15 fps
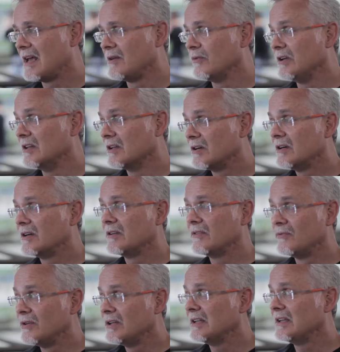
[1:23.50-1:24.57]
and we learned
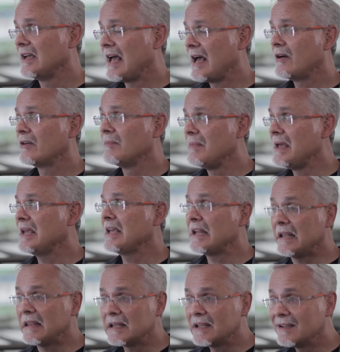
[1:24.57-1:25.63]
really how to make
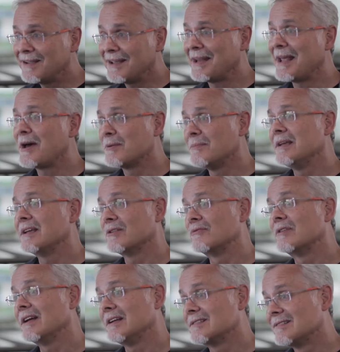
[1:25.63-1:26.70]
anything and how to make it
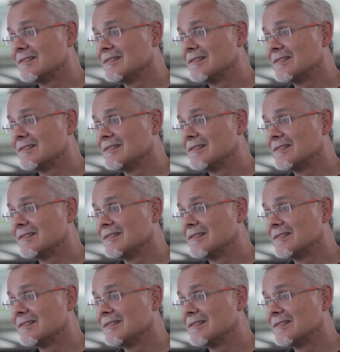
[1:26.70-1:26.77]
right.